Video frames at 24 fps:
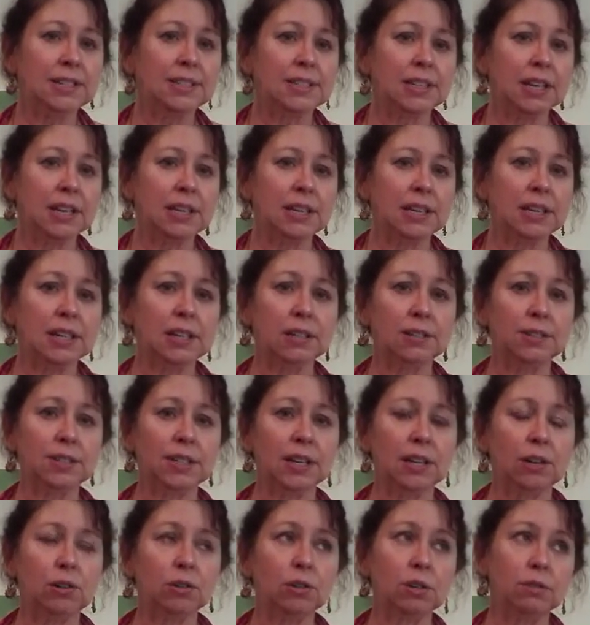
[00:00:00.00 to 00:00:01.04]
said
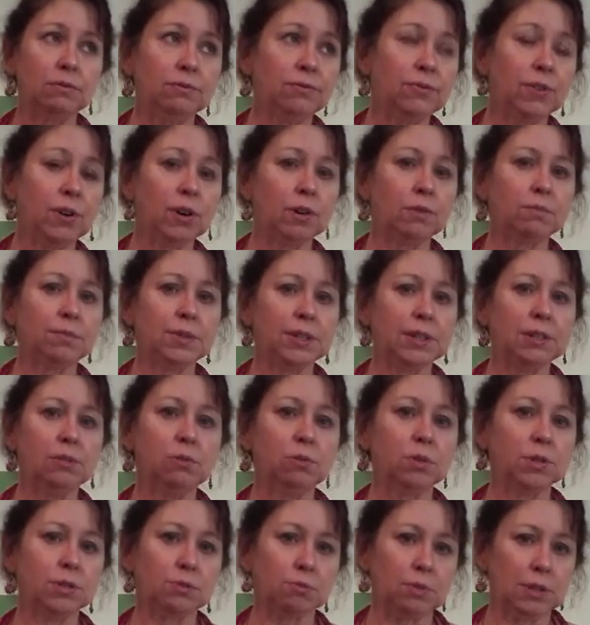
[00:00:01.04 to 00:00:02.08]
Intel confirmed it
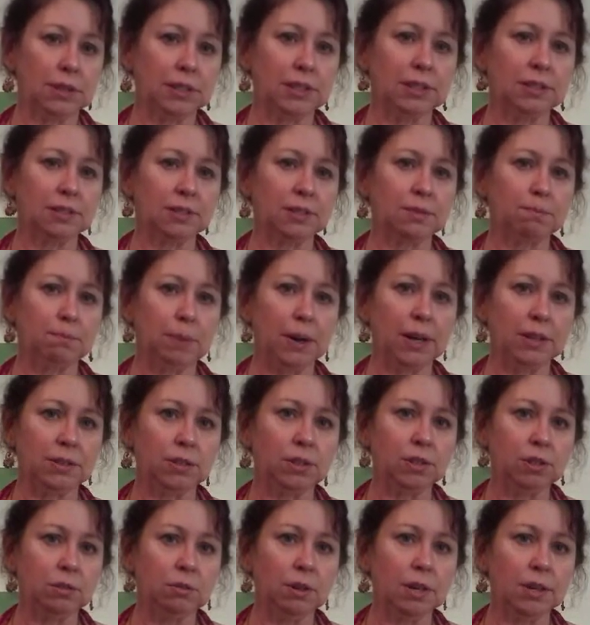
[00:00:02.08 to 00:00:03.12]
was released by the
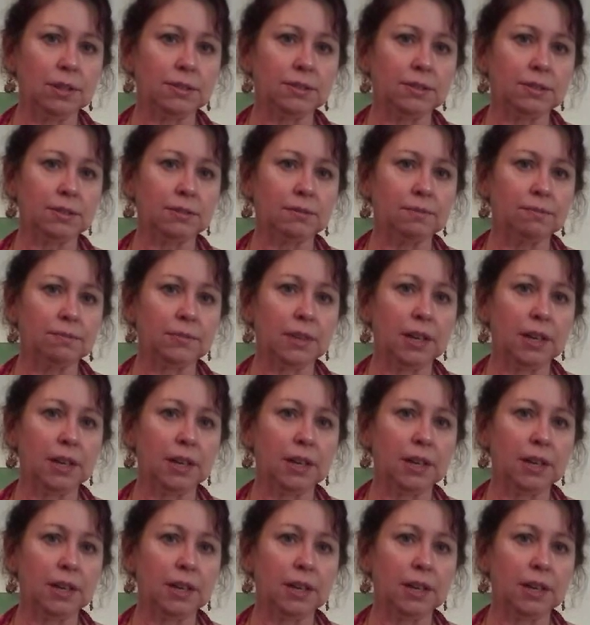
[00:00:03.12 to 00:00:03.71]
U.S.